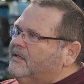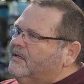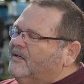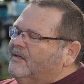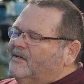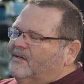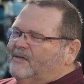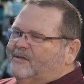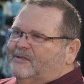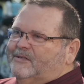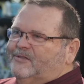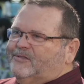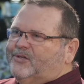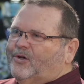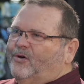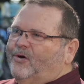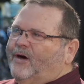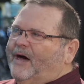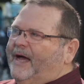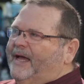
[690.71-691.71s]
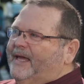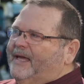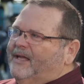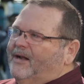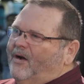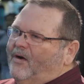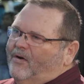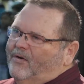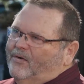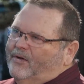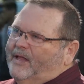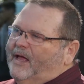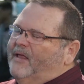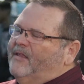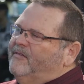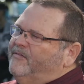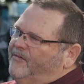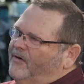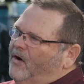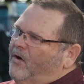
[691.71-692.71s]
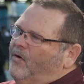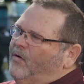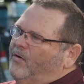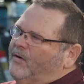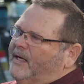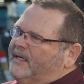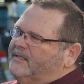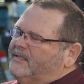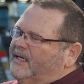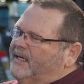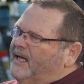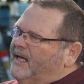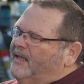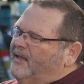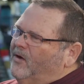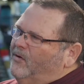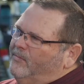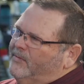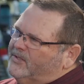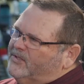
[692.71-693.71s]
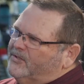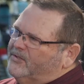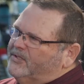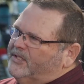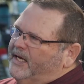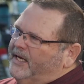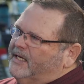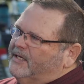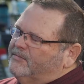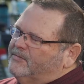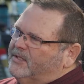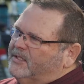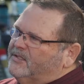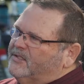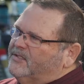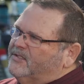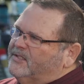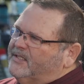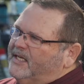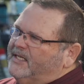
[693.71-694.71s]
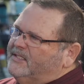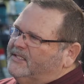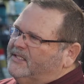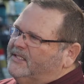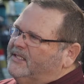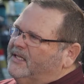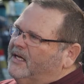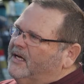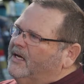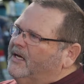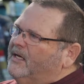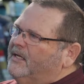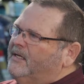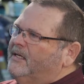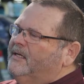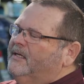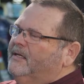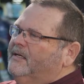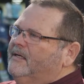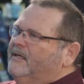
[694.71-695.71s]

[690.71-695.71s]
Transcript: Wow. So I get Arnold on the phone. I said, "Hello, Mr. Jacobs. This is Stacey Dunn.